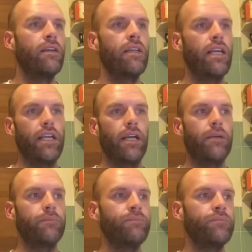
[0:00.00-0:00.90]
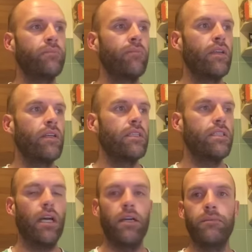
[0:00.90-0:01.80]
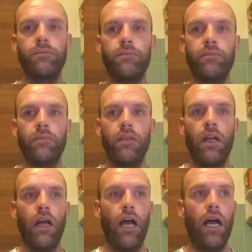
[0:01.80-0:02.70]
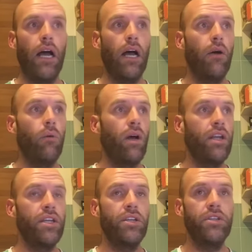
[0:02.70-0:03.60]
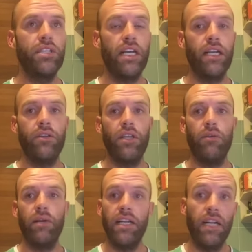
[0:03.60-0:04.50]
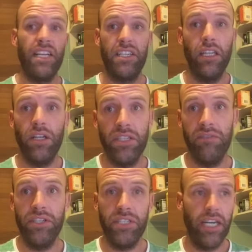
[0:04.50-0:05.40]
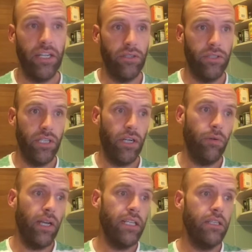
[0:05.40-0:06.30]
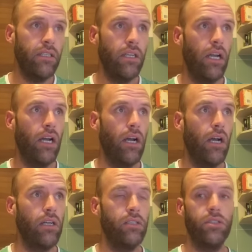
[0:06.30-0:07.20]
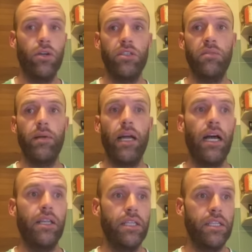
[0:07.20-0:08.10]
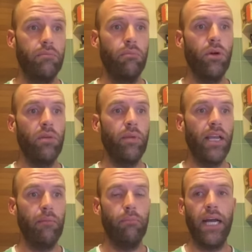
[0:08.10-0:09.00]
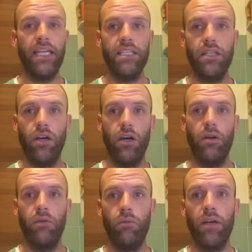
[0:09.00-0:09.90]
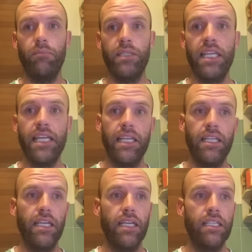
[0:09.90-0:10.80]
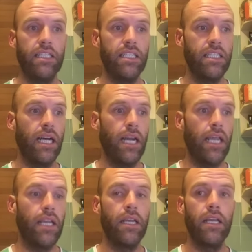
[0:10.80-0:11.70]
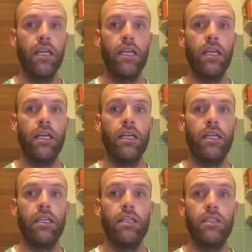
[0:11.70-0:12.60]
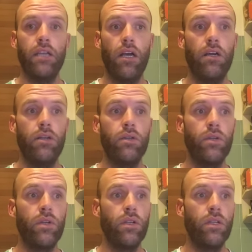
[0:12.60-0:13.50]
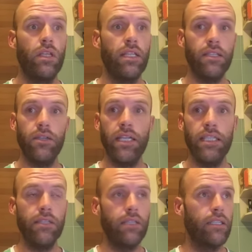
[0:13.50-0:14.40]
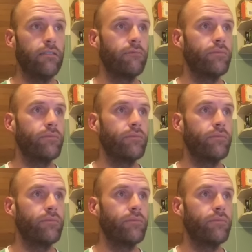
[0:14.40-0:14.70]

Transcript: There you go. So, uh, one news article that I read, and actually lots of news articles that I read, uh, talked about this book being based on one particular study. So let's look into it.